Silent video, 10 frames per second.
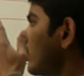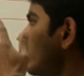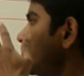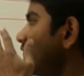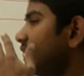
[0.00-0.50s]

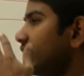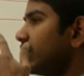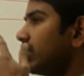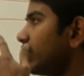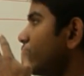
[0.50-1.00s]

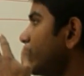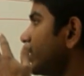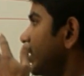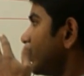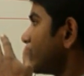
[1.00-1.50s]

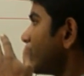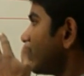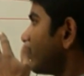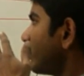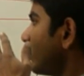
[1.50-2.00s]
going into
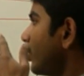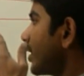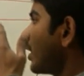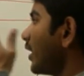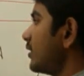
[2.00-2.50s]
the
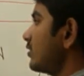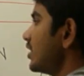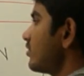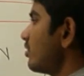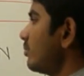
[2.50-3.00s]
board and
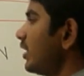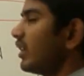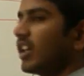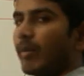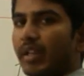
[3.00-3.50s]
this will be
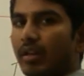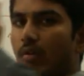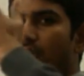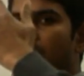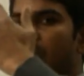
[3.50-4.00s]
coming
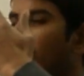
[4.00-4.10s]
out of the